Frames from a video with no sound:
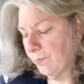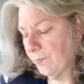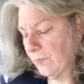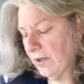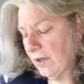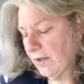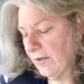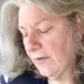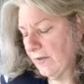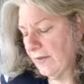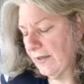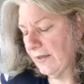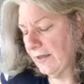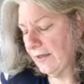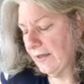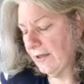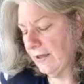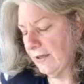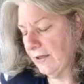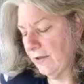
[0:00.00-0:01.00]

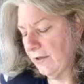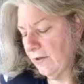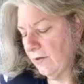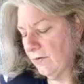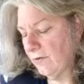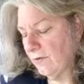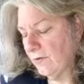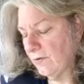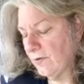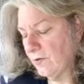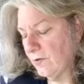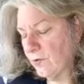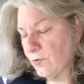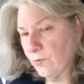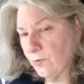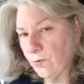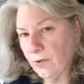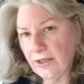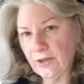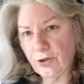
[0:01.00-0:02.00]
The
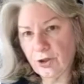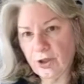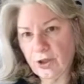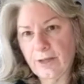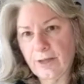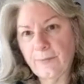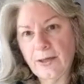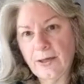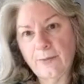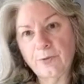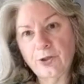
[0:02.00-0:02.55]
Schoolhouse Shop Hop,